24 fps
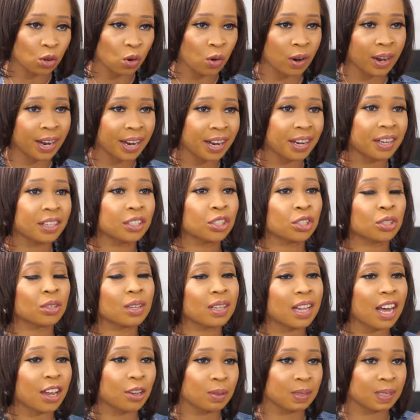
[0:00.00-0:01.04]
your hair,
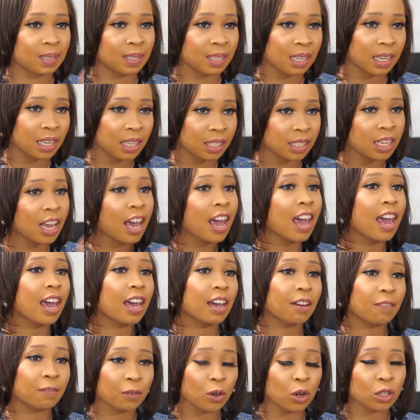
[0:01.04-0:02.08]
ensure that you seal it.
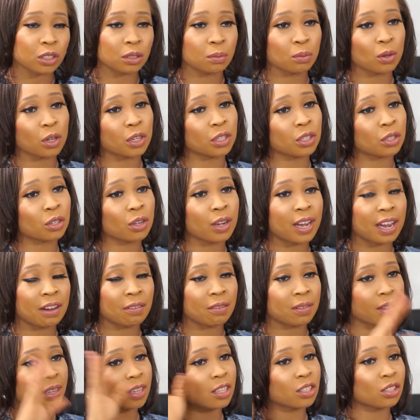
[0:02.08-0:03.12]
If not, the moisture,
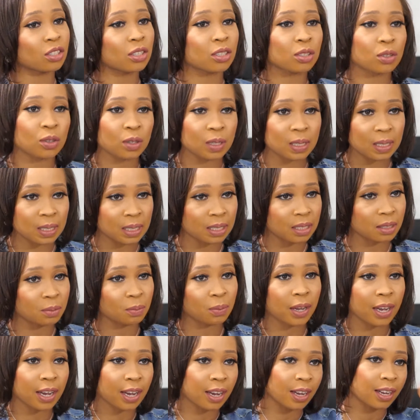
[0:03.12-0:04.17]
everything is just going to
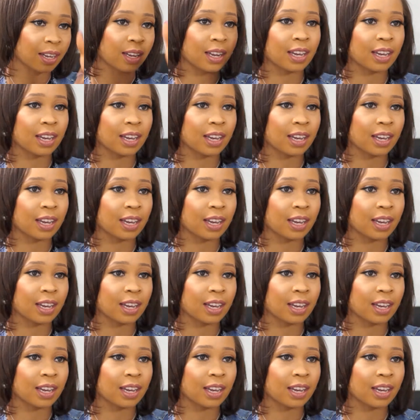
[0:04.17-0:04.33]
disappear,